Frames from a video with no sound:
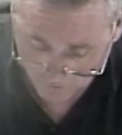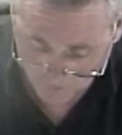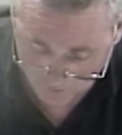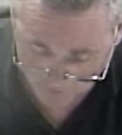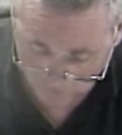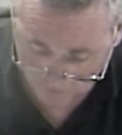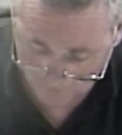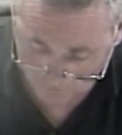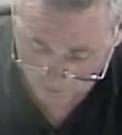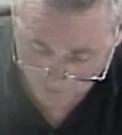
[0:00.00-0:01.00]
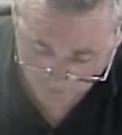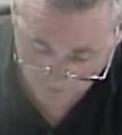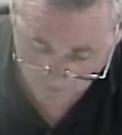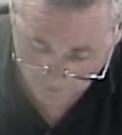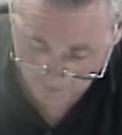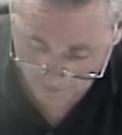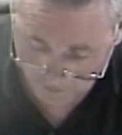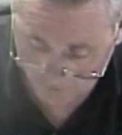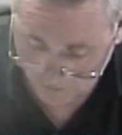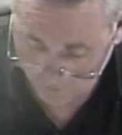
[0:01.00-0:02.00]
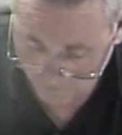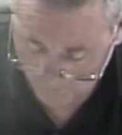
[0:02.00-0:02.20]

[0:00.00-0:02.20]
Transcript: kids away from us into that area.